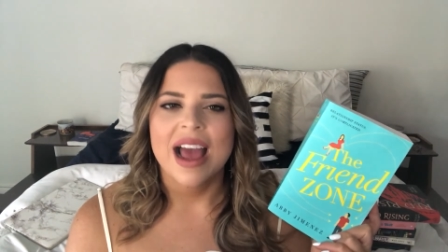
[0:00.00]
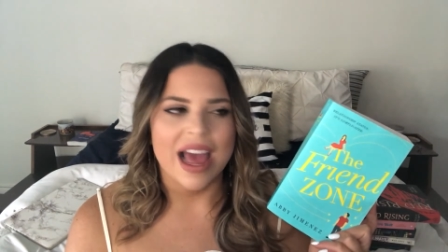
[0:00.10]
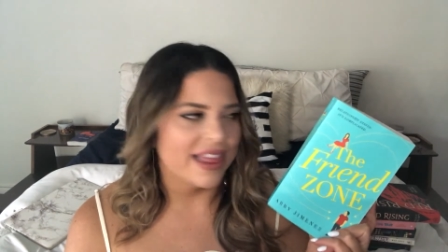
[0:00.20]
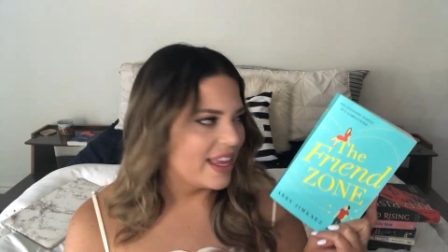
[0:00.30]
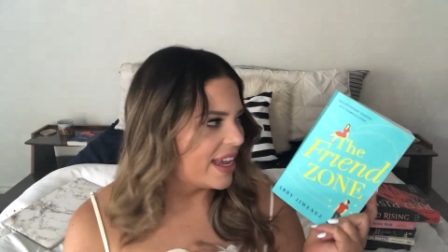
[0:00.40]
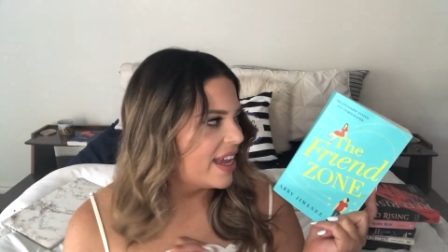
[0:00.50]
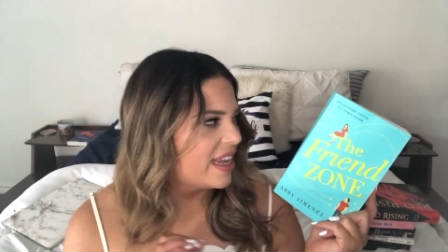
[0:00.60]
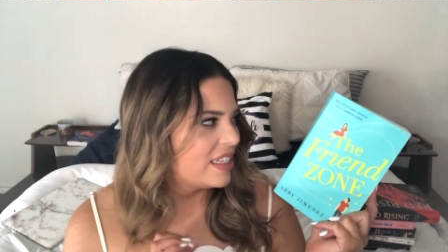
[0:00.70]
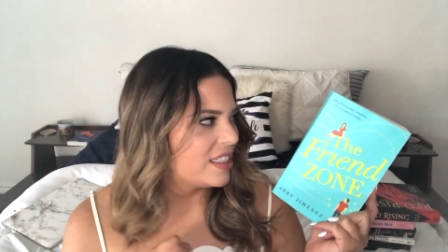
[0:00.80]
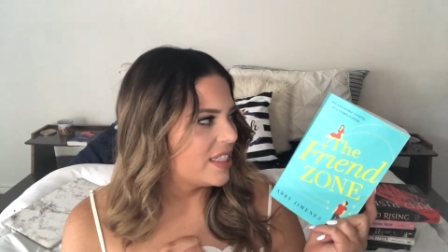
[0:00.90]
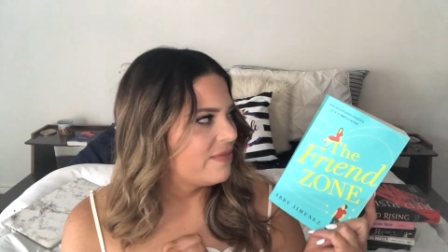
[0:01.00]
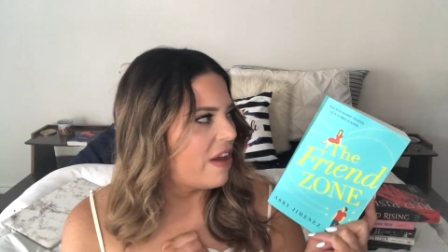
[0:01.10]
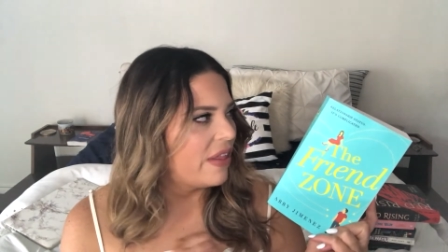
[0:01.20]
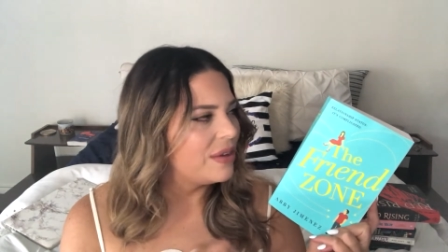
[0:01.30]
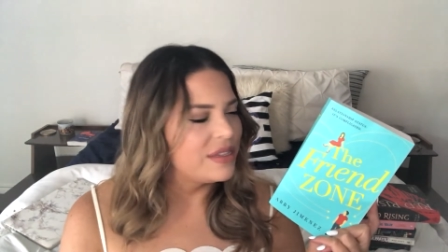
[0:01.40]
I think it
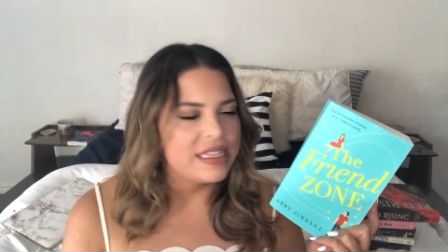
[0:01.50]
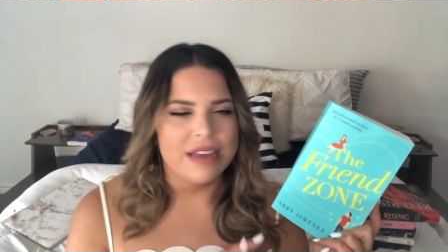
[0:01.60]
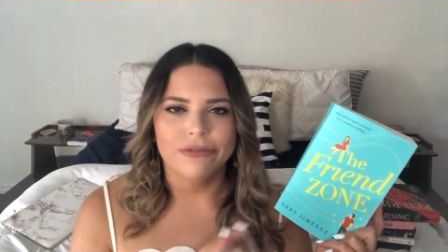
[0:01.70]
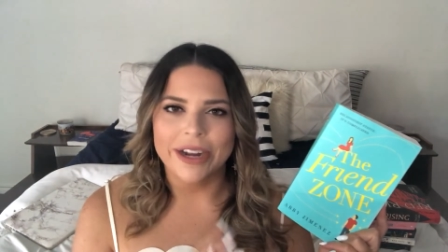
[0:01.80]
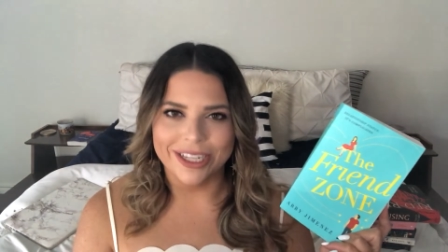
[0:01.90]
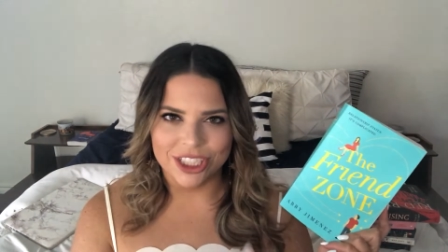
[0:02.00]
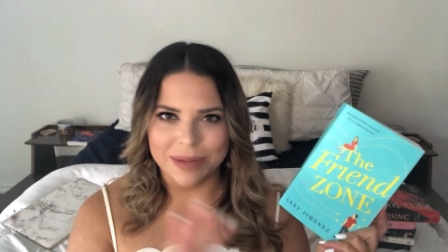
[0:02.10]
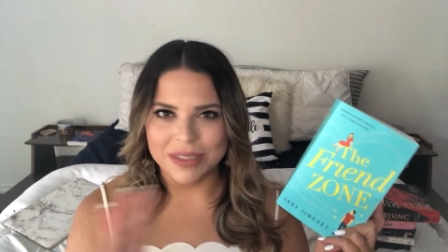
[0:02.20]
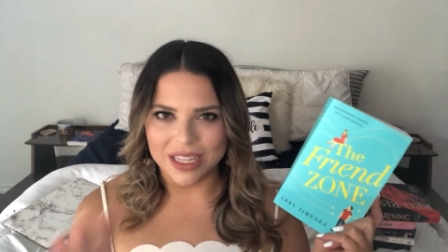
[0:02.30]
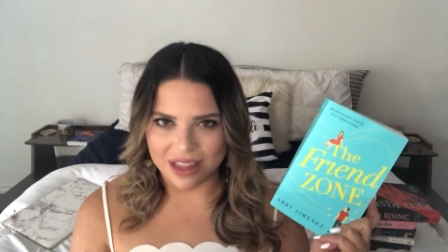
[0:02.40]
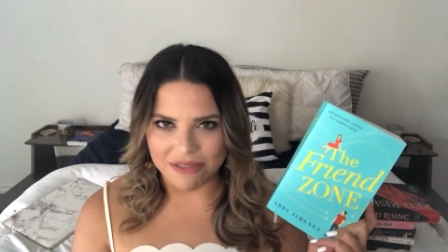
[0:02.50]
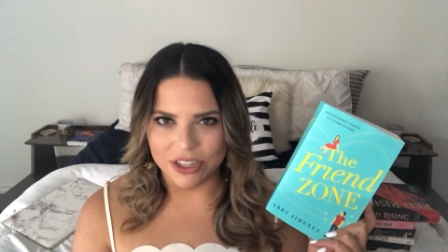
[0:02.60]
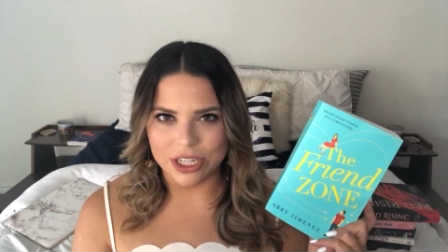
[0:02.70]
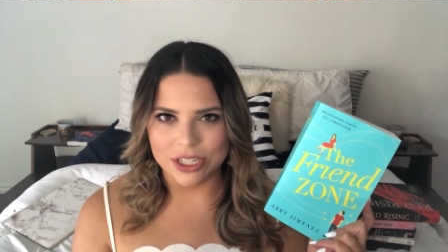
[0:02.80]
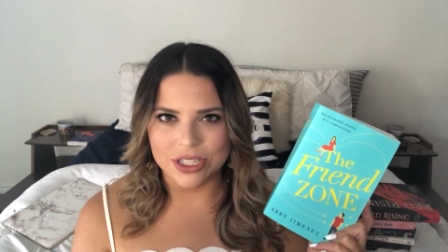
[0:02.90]
follows the friendship to
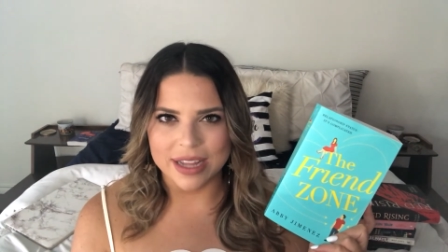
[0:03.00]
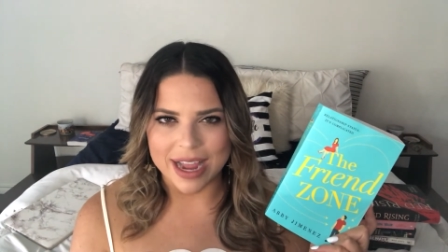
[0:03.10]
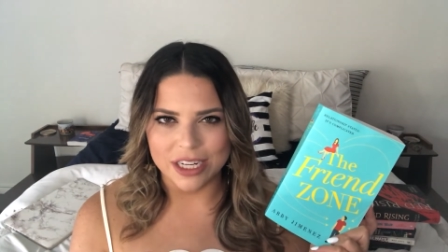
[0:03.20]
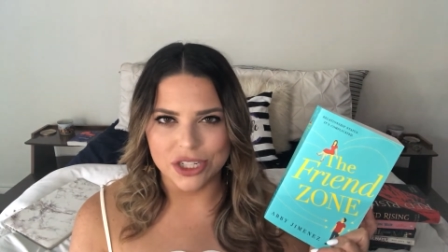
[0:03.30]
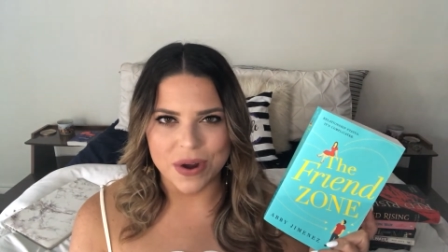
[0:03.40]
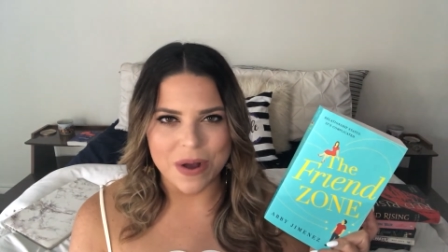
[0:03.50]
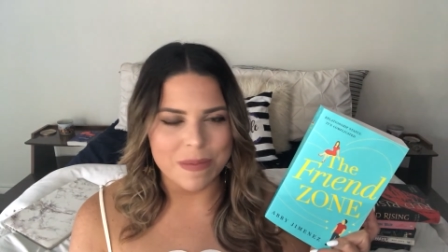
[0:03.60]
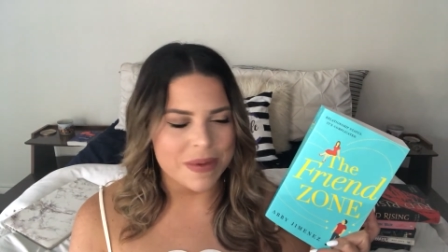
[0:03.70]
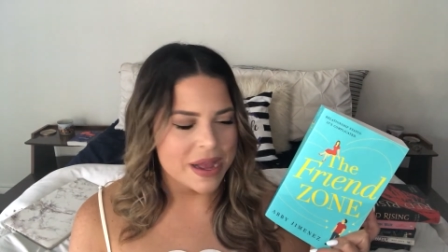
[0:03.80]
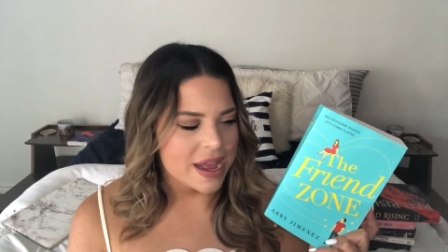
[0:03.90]
lovers kind of trope,